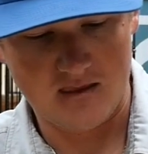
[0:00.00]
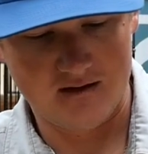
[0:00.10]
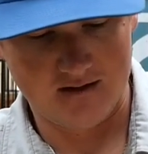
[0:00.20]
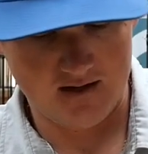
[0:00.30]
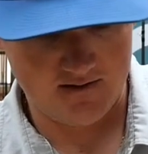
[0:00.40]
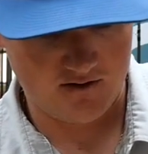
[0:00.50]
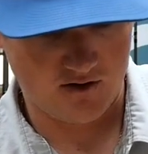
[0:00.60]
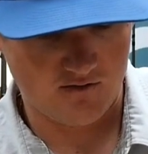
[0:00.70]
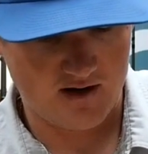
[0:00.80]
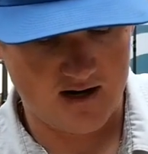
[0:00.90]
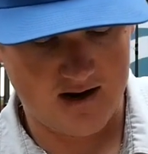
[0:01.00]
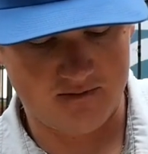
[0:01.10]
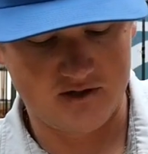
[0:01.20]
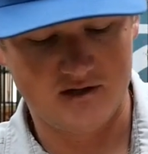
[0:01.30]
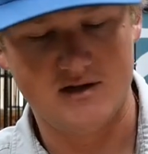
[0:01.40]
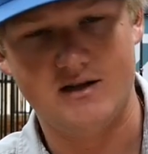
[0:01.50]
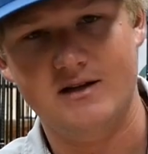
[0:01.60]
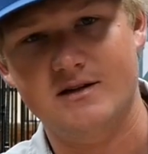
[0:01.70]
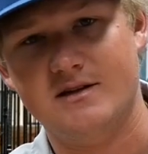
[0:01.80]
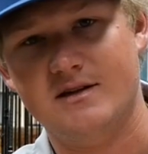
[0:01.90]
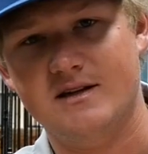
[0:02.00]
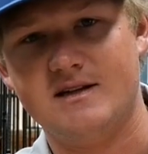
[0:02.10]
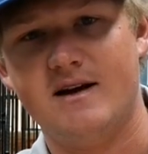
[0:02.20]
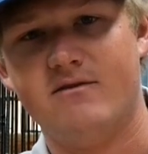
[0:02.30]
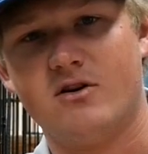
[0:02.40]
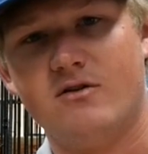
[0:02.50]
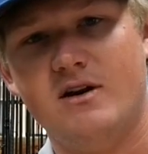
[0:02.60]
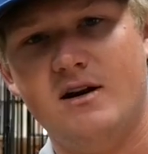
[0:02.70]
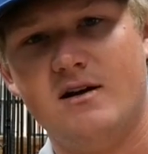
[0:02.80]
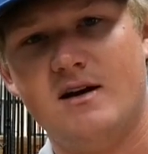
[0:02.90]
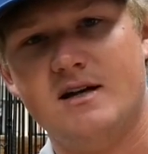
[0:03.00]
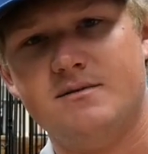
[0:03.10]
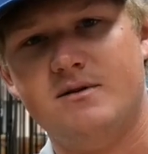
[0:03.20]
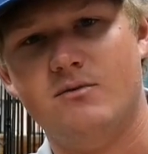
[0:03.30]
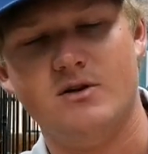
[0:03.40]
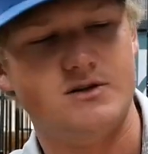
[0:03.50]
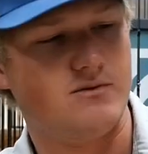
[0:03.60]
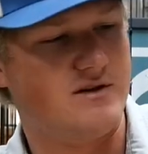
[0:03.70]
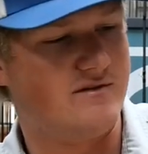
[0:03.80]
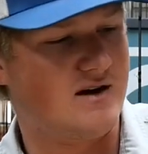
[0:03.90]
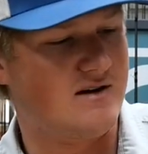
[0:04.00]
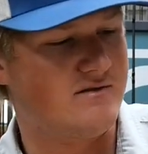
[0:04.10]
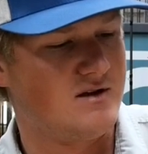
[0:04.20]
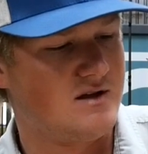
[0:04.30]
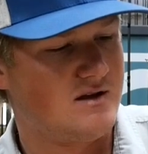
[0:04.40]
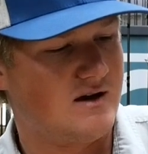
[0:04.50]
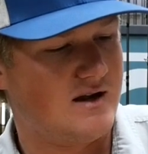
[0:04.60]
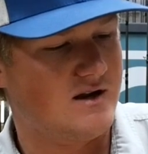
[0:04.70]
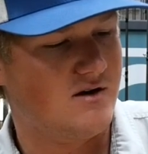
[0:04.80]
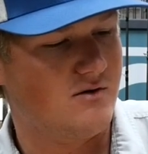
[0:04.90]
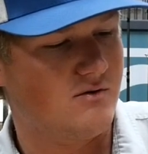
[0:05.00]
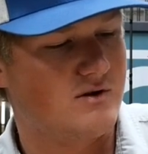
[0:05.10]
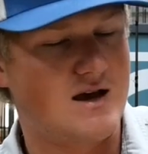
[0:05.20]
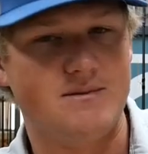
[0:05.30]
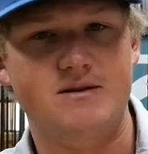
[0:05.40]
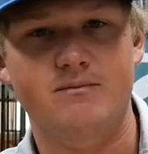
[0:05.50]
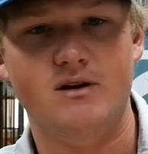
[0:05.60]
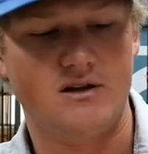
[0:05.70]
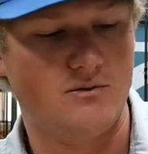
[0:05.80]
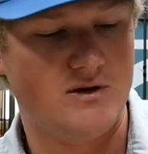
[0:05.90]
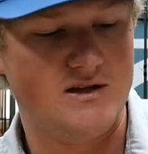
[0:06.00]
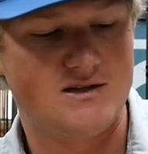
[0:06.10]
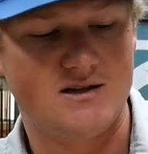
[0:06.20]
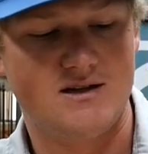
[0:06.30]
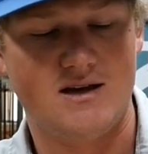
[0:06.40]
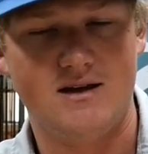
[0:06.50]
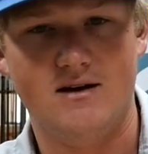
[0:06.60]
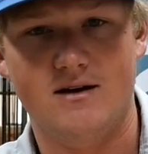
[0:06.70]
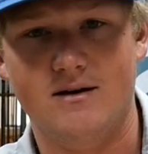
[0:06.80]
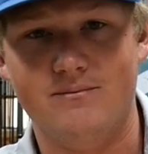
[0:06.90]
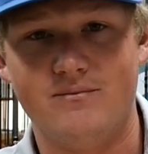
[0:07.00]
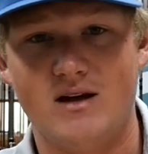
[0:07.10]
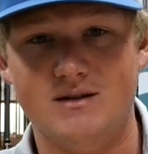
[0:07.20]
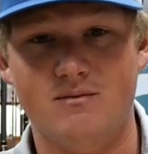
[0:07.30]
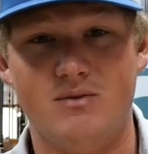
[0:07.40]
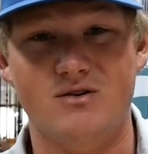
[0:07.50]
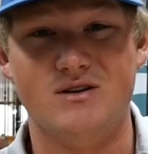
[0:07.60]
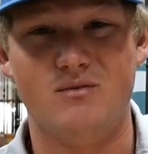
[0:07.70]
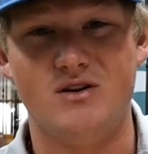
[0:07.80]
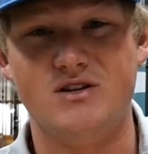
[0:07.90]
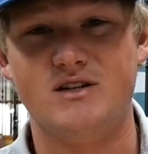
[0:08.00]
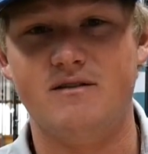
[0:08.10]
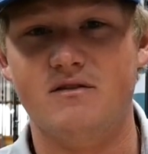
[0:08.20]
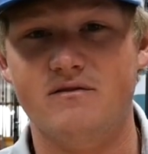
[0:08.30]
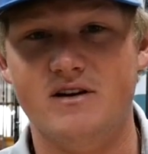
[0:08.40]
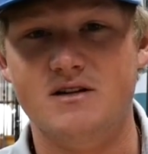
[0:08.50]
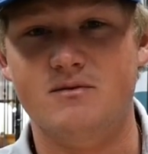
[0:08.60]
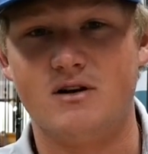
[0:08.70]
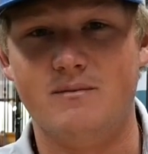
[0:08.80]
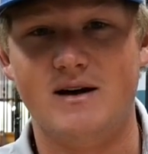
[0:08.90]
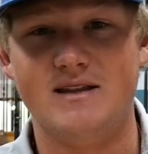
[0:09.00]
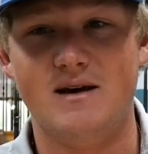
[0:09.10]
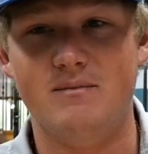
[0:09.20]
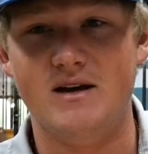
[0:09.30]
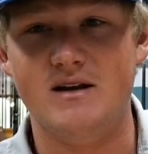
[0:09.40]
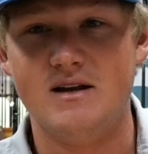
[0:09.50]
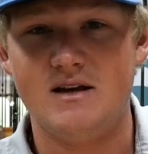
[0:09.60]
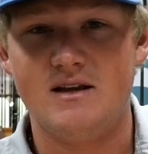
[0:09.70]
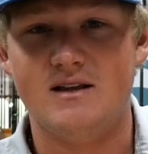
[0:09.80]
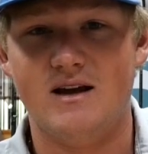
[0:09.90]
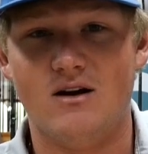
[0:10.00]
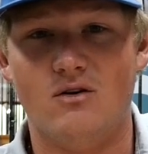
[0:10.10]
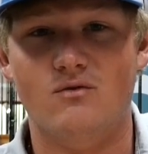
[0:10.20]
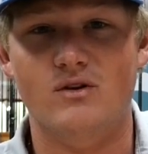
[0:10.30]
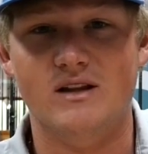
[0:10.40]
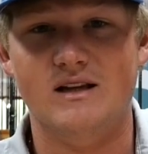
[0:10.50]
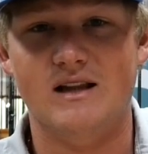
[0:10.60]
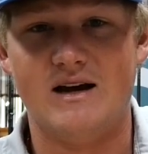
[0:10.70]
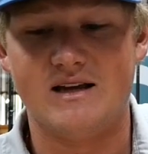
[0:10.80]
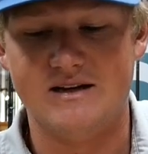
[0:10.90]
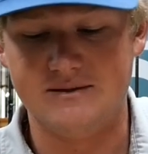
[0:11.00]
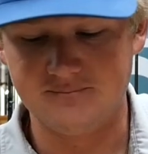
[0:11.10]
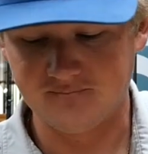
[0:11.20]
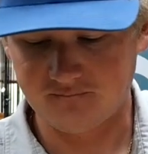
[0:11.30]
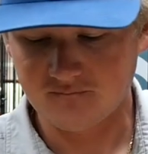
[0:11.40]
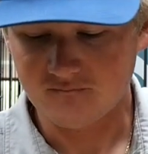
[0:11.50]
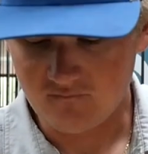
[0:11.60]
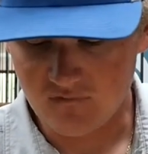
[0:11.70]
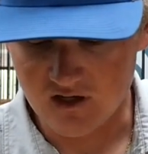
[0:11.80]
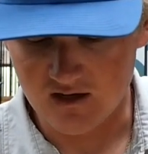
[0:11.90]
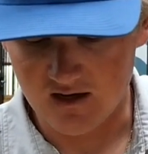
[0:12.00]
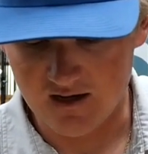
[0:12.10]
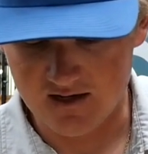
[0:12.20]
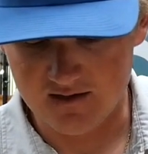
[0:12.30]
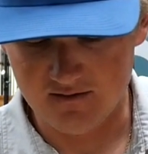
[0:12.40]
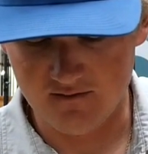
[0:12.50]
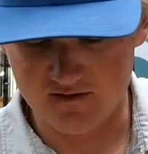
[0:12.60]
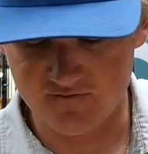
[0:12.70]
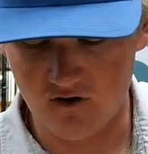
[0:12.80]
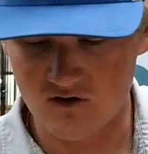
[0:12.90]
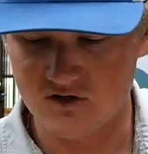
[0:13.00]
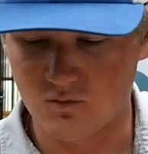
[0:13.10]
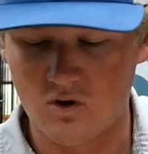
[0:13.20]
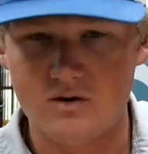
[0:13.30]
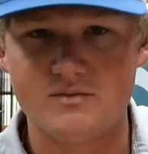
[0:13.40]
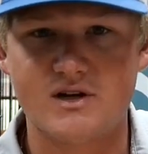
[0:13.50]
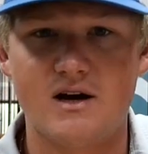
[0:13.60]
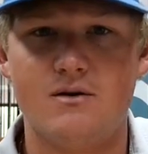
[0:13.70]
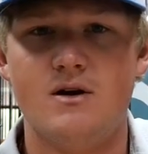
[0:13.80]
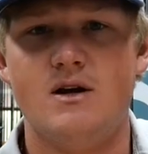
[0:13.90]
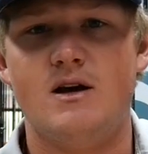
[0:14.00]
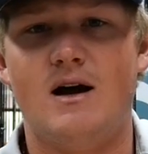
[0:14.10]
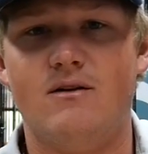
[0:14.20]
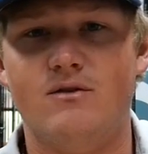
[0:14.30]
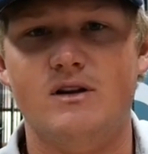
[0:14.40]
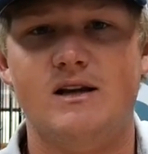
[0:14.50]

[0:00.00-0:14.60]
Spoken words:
Another great option is this Evergreen SB 125. I know Captain Billy Wheat has been posting a bunch of stuff on Facebook about that bait. They are really liking it. As far as worms go, I really